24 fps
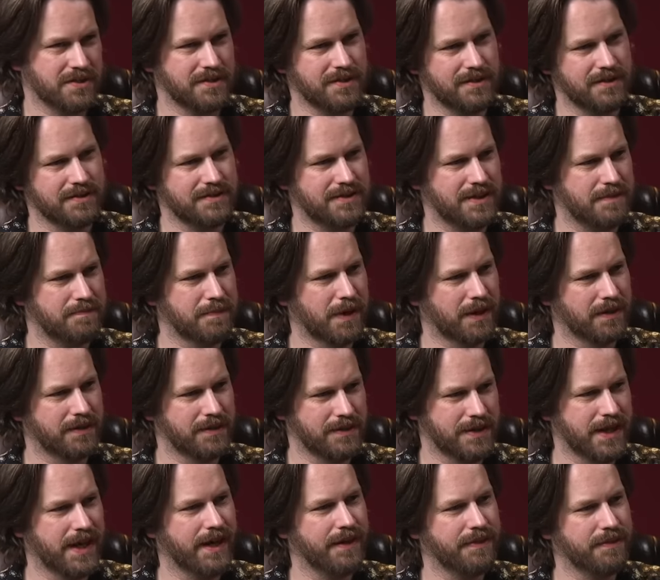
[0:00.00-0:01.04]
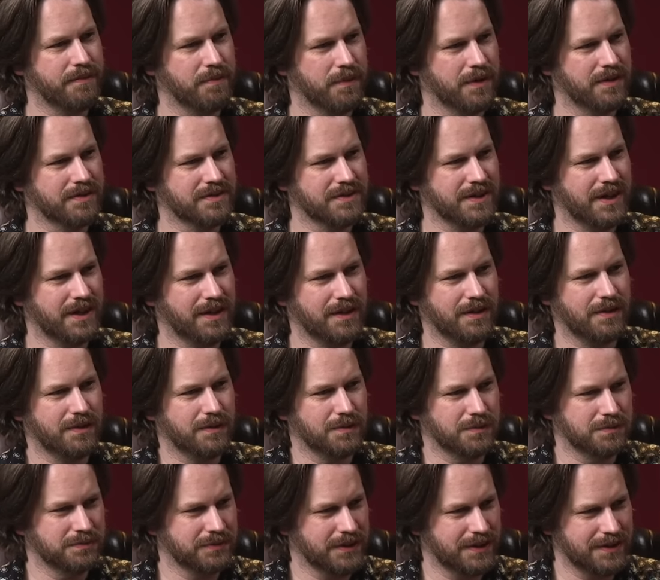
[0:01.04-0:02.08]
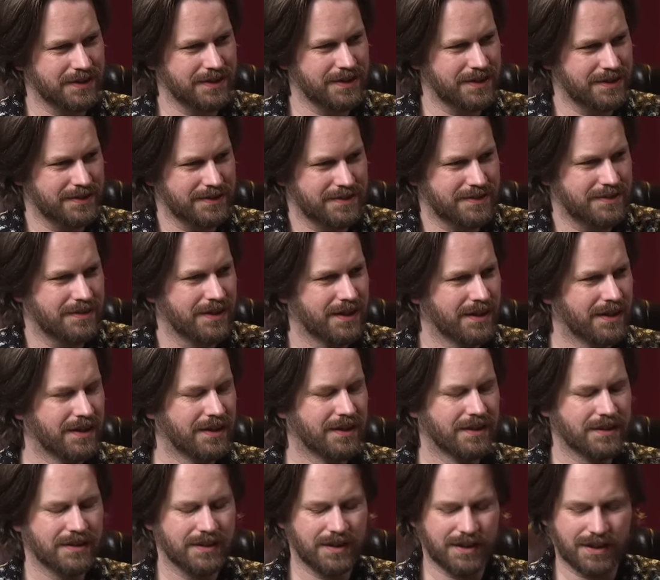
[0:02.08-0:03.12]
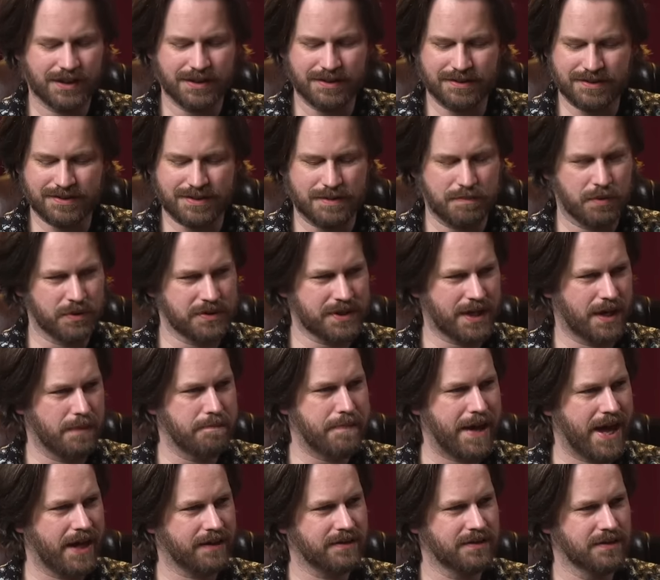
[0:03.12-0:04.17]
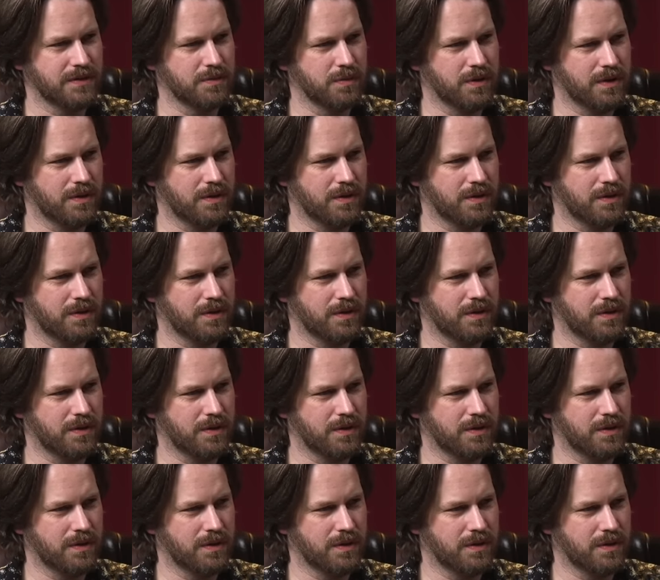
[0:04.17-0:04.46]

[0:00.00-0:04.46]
to the Steve Martin death where it's like, oh, it, he's, uh, Seymour's kind of backed into a